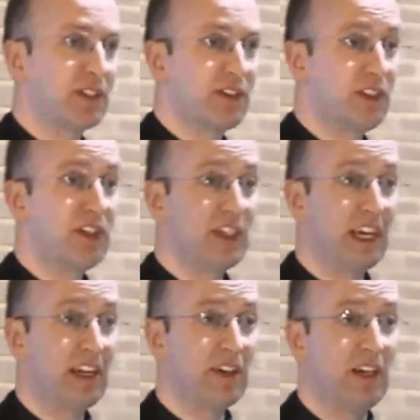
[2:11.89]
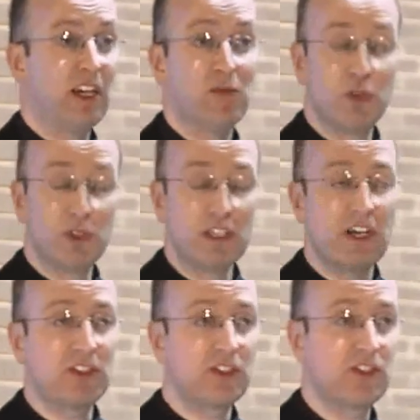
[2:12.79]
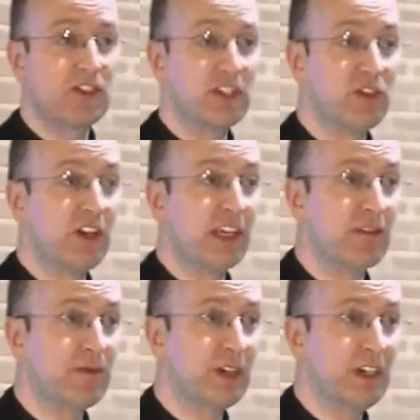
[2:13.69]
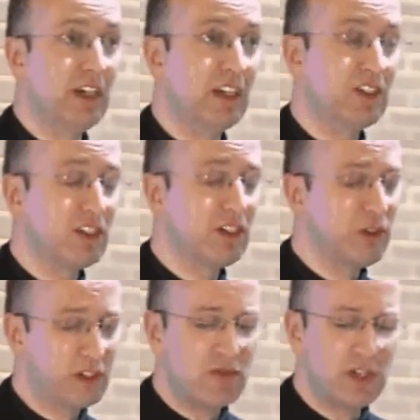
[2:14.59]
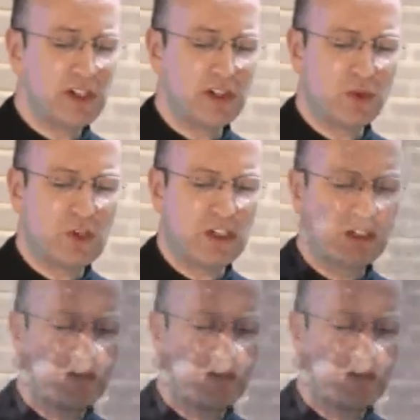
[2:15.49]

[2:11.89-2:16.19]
They're all there together, and both these hostels are still running and still doing tremendous work.